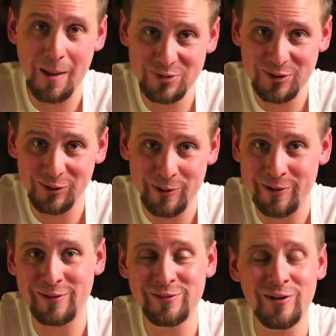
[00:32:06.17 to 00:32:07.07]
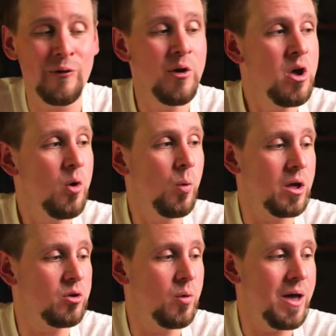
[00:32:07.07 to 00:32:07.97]
I'm still learning. So what
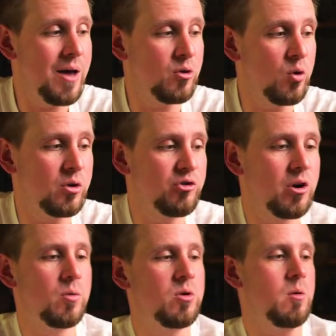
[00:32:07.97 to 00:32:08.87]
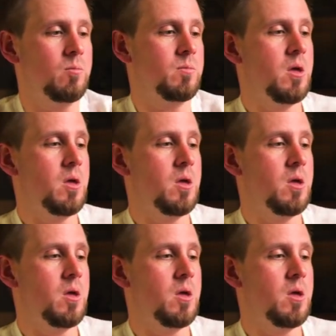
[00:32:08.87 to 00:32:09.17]
I do have, I do want to share with you.